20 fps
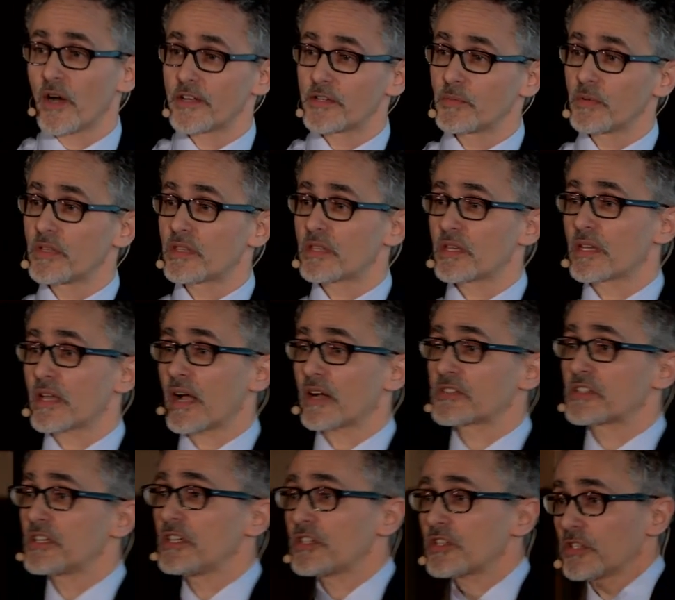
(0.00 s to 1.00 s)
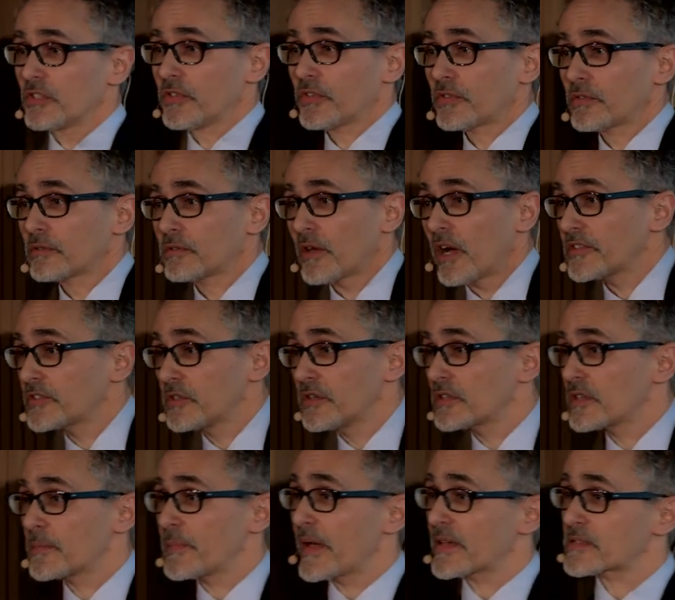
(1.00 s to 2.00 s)
why do we think our teachers are
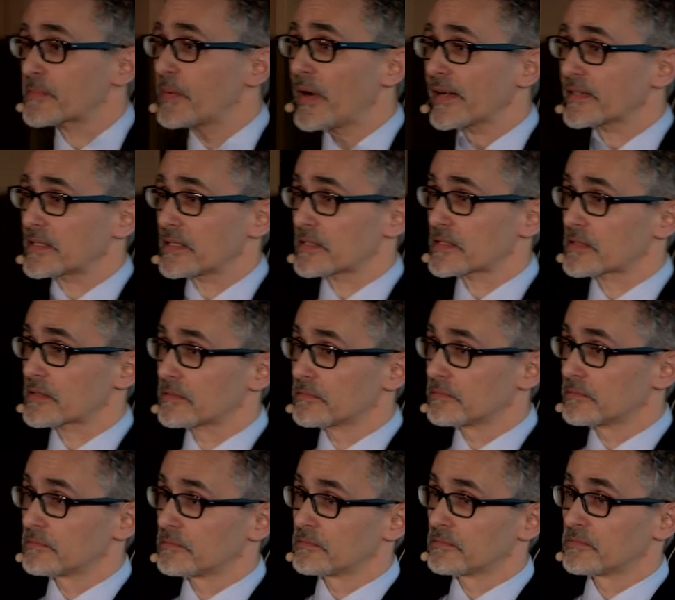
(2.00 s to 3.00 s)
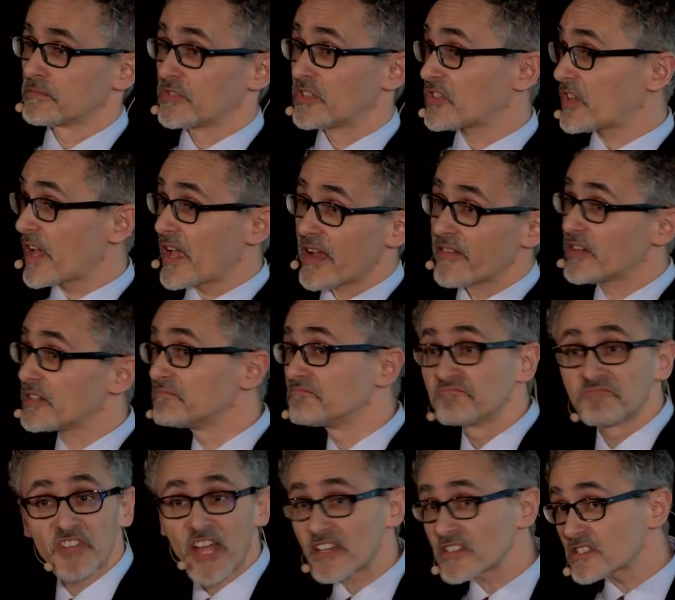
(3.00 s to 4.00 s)
doing the best practice? Did they ever
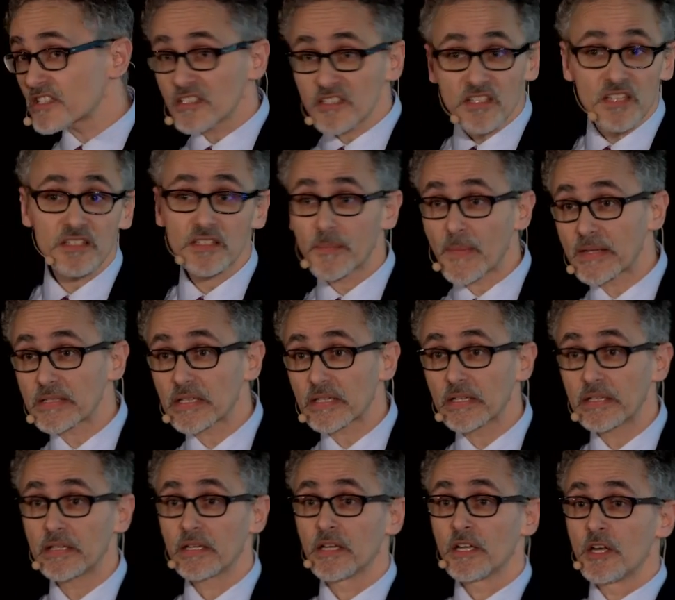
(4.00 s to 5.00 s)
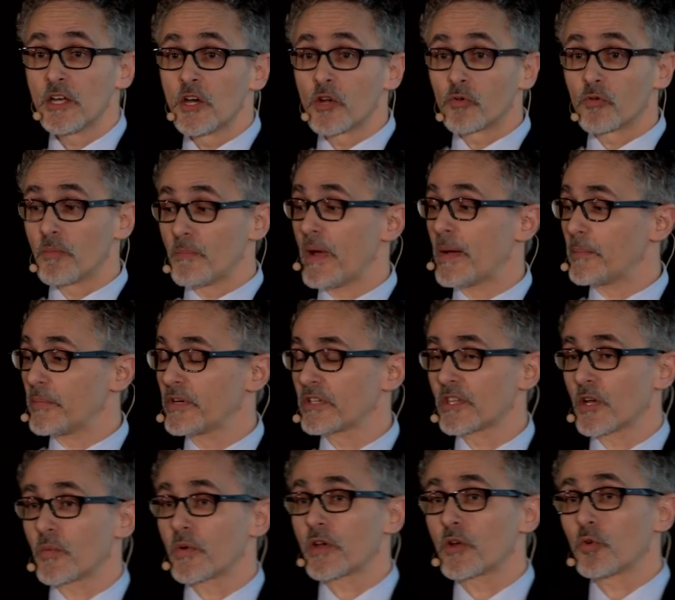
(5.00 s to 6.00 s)
test it systematically?
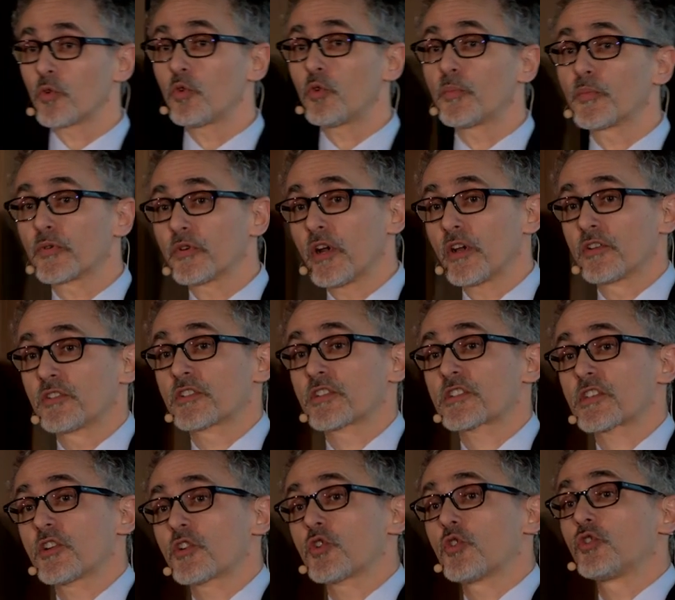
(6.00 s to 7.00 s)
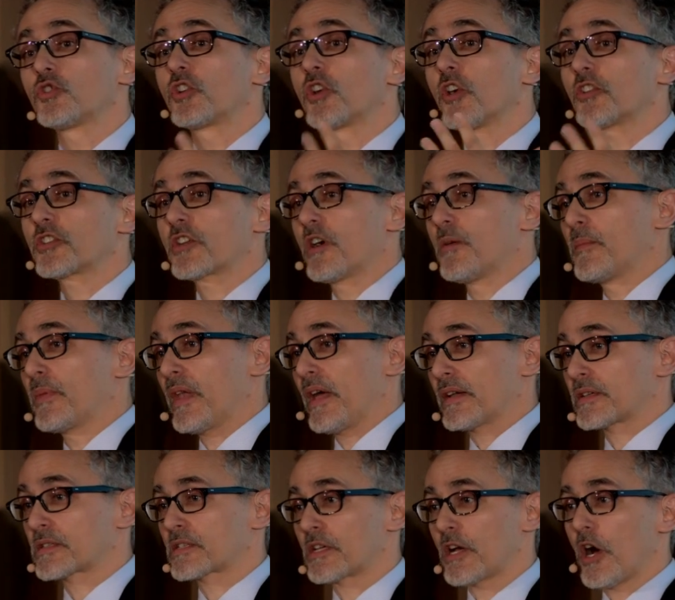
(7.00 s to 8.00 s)
Remembering that we are all prone to so-called God
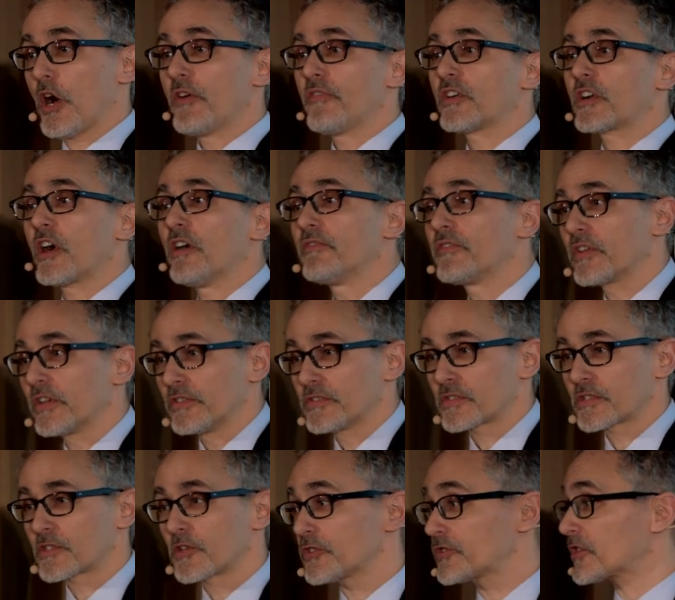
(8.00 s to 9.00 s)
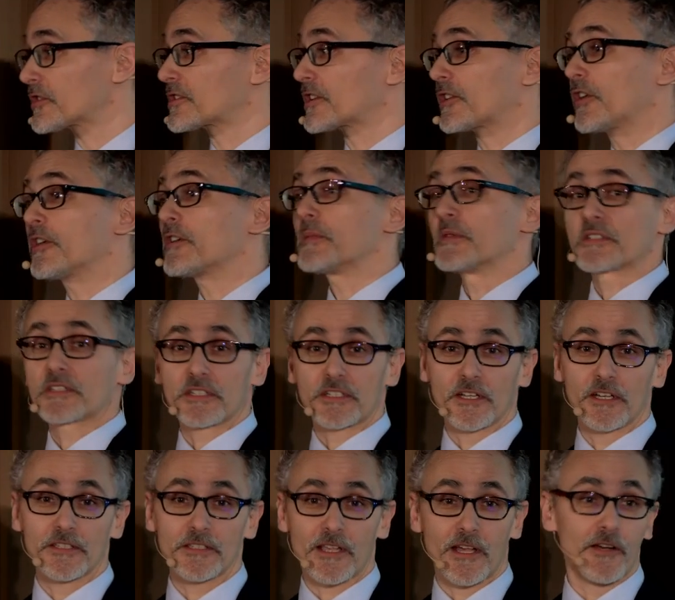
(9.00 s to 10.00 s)
complex, overconfidence. It's not just economists, it
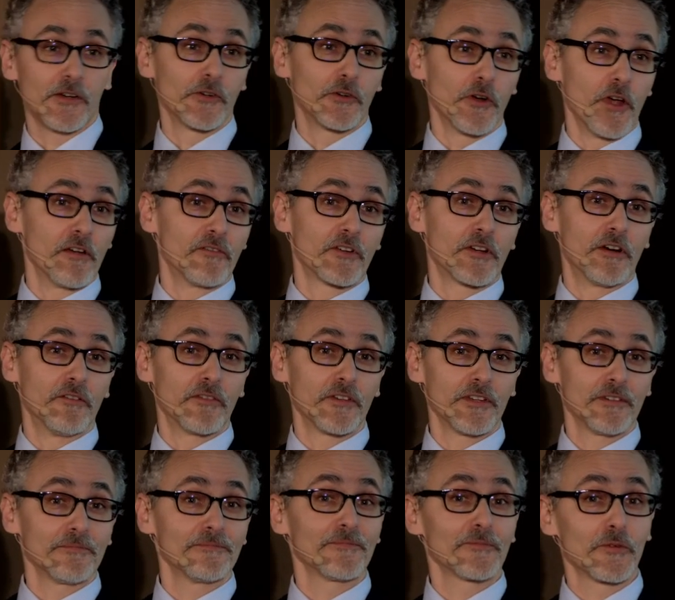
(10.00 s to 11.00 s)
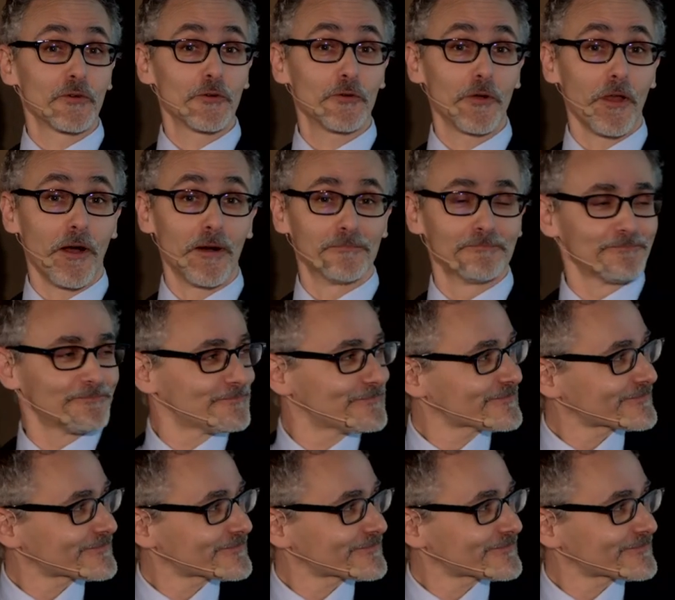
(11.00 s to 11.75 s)
turns out, who are overconfident. We all are.